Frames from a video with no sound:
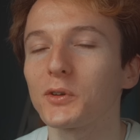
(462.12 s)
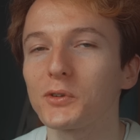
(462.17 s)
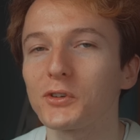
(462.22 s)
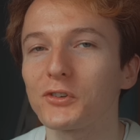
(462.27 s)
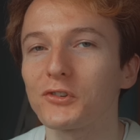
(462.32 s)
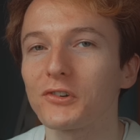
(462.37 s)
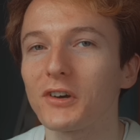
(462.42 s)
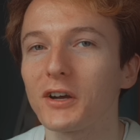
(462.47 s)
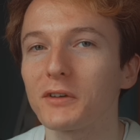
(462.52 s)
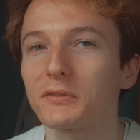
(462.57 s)
you
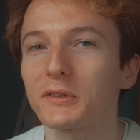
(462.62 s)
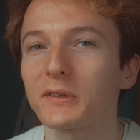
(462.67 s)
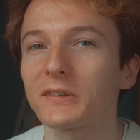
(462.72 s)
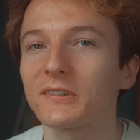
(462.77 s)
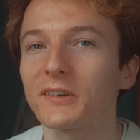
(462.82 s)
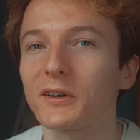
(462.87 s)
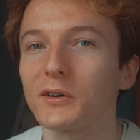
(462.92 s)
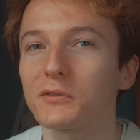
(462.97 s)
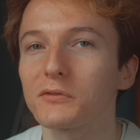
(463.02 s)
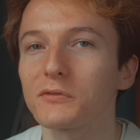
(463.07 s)
can try for
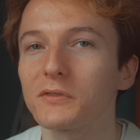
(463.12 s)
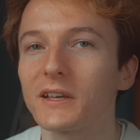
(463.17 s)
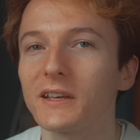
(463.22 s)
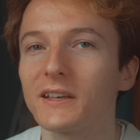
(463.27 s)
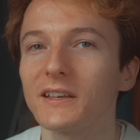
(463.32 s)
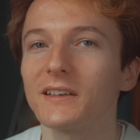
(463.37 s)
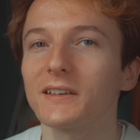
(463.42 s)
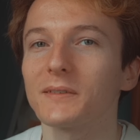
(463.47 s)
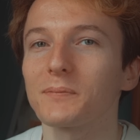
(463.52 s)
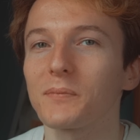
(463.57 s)
yourself.
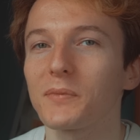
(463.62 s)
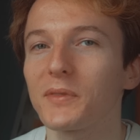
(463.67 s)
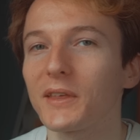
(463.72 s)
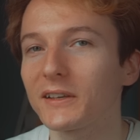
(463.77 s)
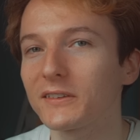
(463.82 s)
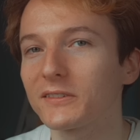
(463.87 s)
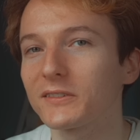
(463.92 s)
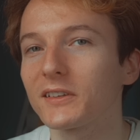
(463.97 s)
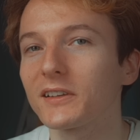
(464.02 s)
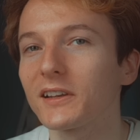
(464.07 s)

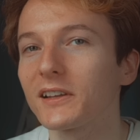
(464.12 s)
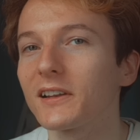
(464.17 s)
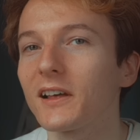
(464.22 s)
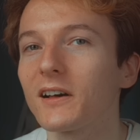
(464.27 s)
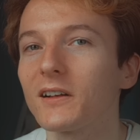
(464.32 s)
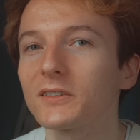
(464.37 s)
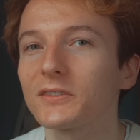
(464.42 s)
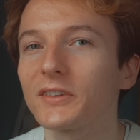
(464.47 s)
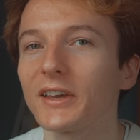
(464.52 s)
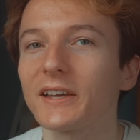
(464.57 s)
Thanks to
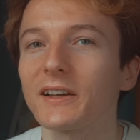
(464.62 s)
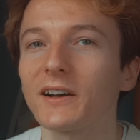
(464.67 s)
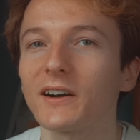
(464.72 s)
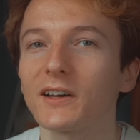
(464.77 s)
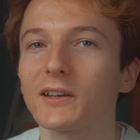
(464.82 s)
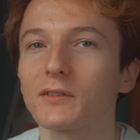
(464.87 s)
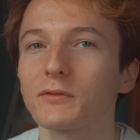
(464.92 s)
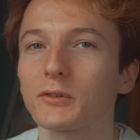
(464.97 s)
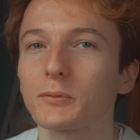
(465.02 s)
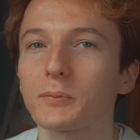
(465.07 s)

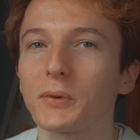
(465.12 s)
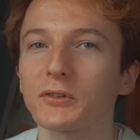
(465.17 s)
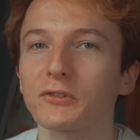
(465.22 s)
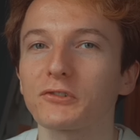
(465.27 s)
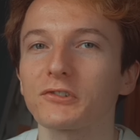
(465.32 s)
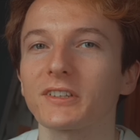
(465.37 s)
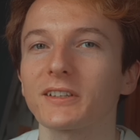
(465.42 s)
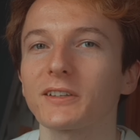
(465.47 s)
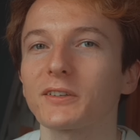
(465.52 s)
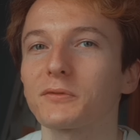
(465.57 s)
lalal.ai for
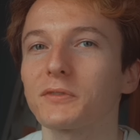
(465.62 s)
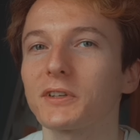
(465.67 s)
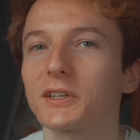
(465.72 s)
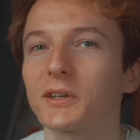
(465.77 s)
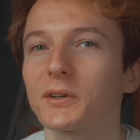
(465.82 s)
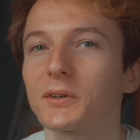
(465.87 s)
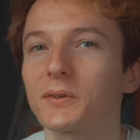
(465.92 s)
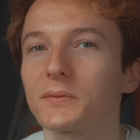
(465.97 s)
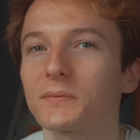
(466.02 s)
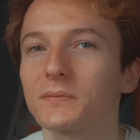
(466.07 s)
sponsoring this
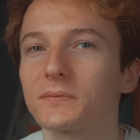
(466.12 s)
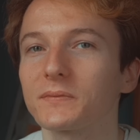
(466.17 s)
video.